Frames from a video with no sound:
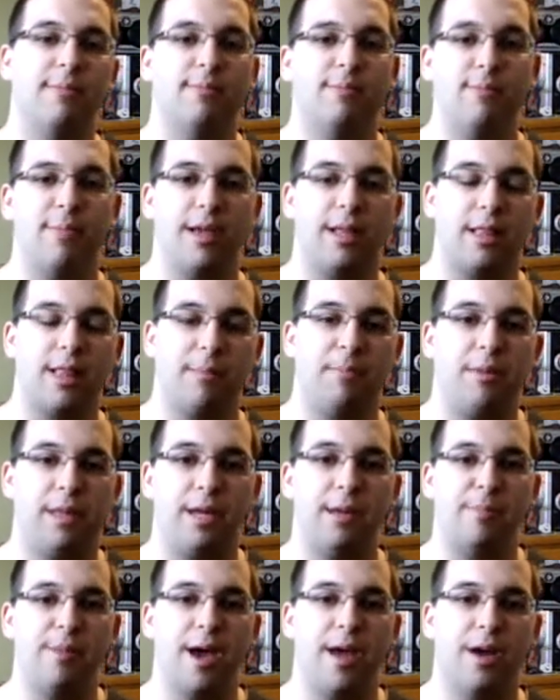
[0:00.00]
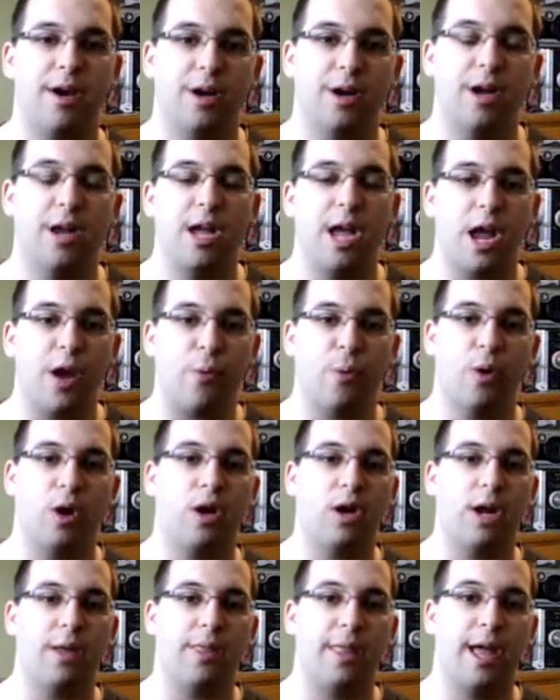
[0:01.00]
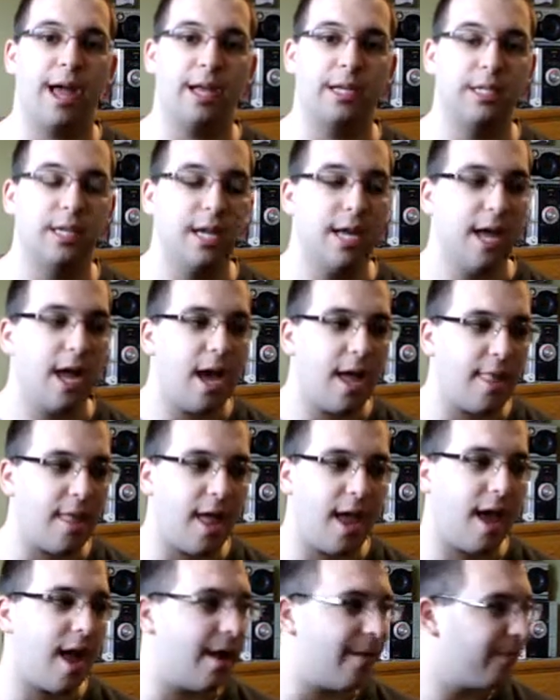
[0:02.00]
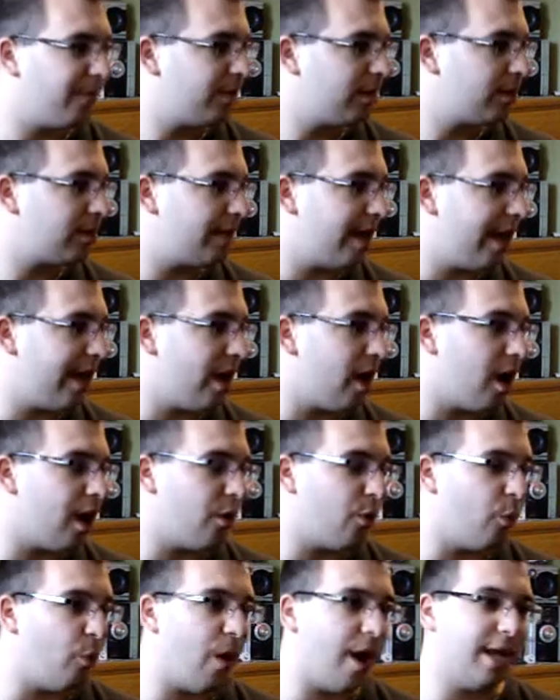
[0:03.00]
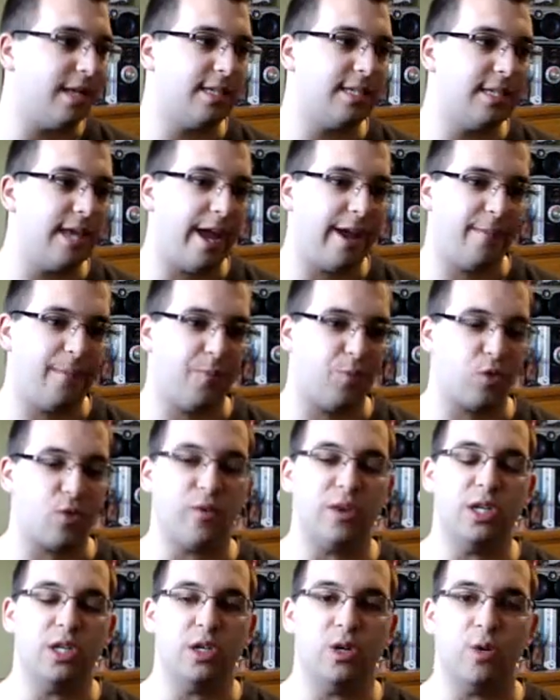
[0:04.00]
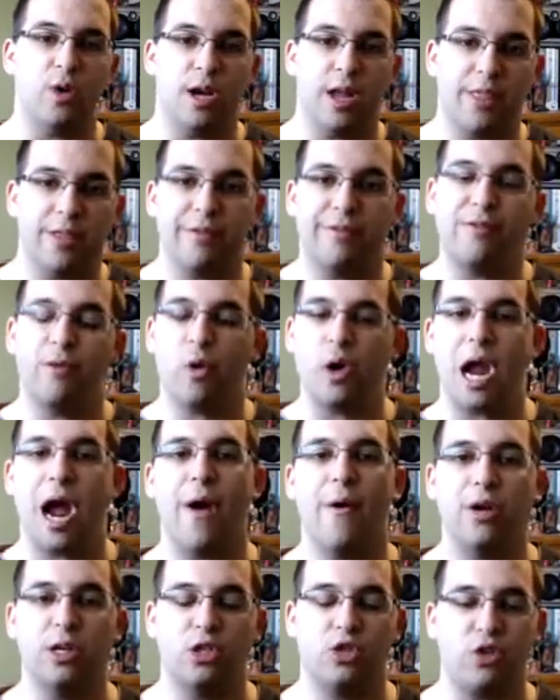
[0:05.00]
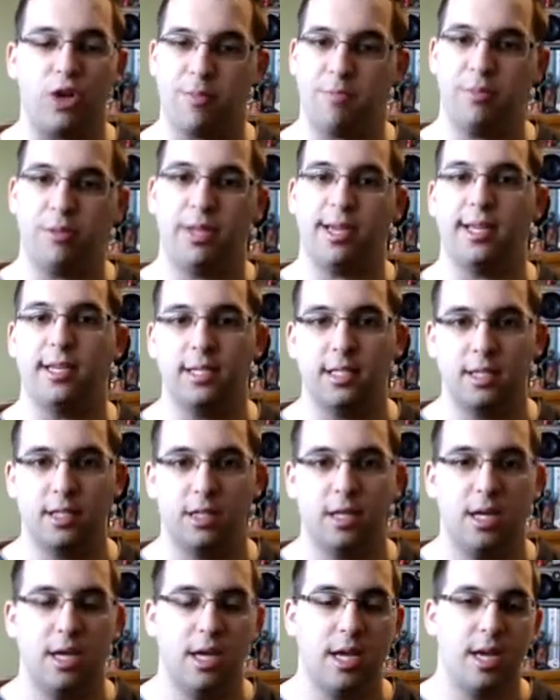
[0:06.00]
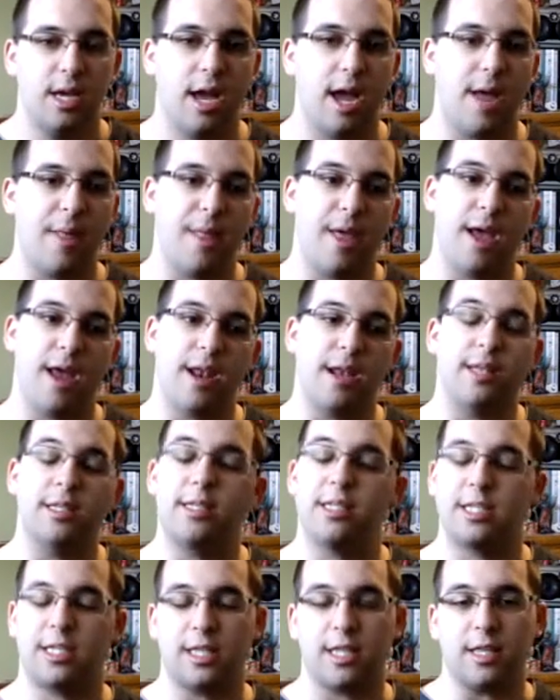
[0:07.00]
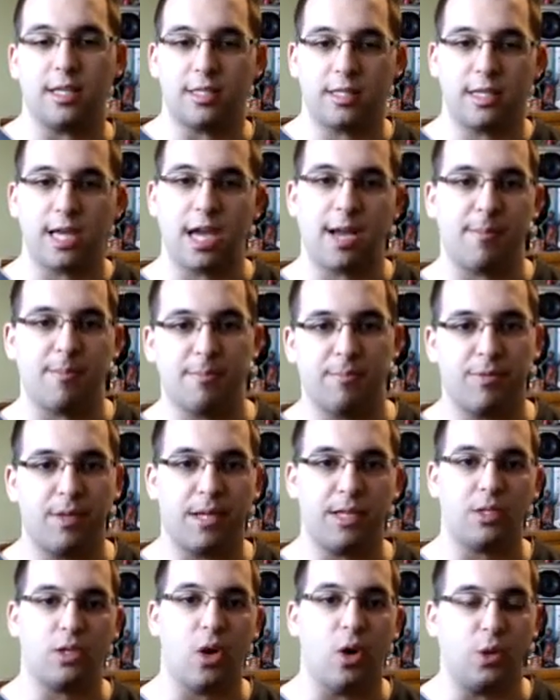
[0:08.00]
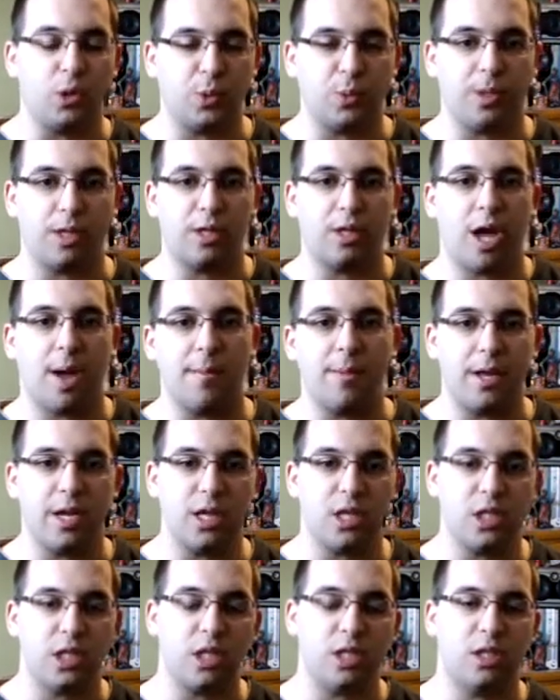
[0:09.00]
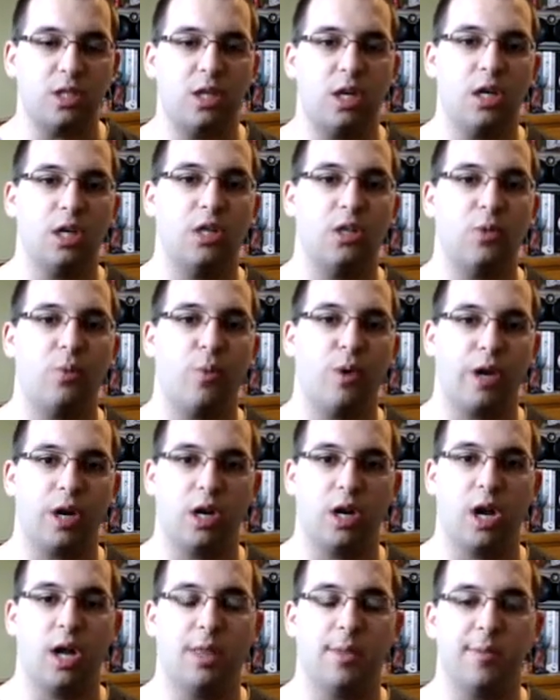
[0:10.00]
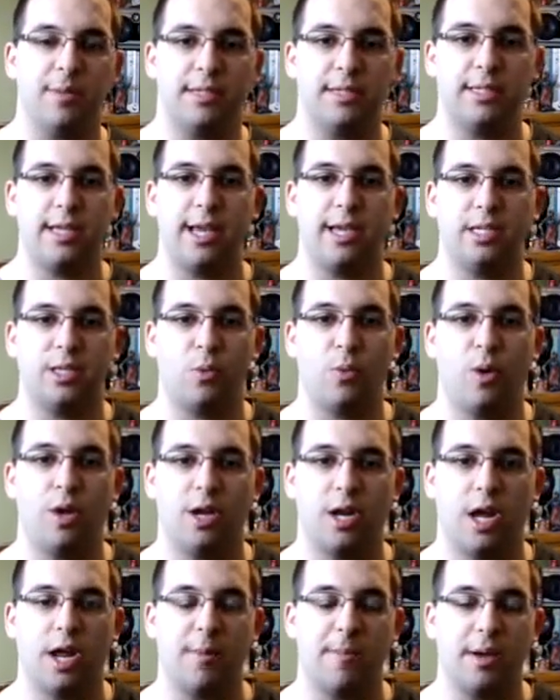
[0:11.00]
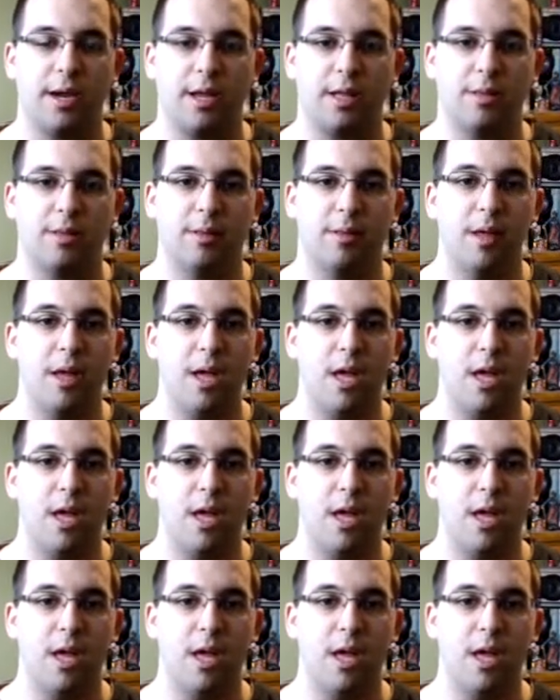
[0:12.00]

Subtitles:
make that play better and work on that? And then, say on Wednesday, we do another 4 hours straight blitz. And then the same things goes with domination, search, working on the mistakes and whatnot, and